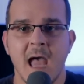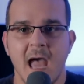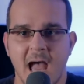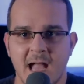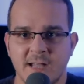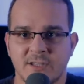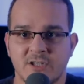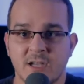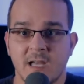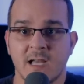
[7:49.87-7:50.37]

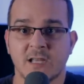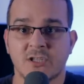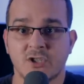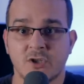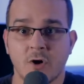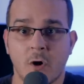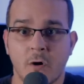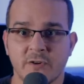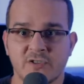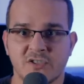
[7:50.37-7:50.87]
and she gets
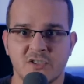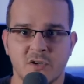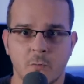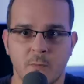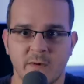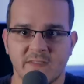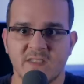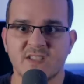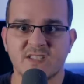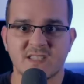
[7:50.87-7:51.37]
charged
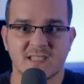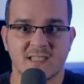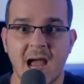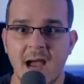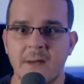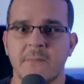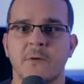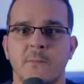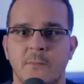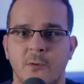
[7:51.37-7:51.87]
with a
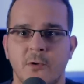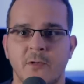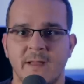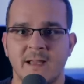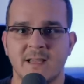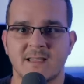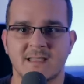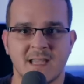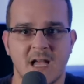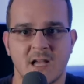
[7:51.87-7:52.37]

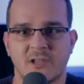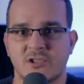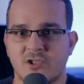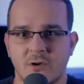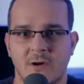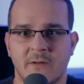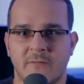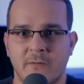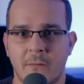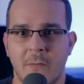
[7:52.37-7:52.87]
cyberbullying
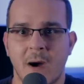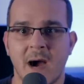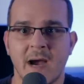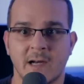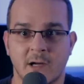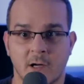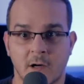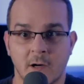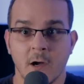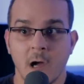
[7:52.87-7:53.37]
statute of a
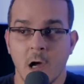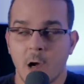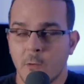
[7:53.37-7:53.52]
minor,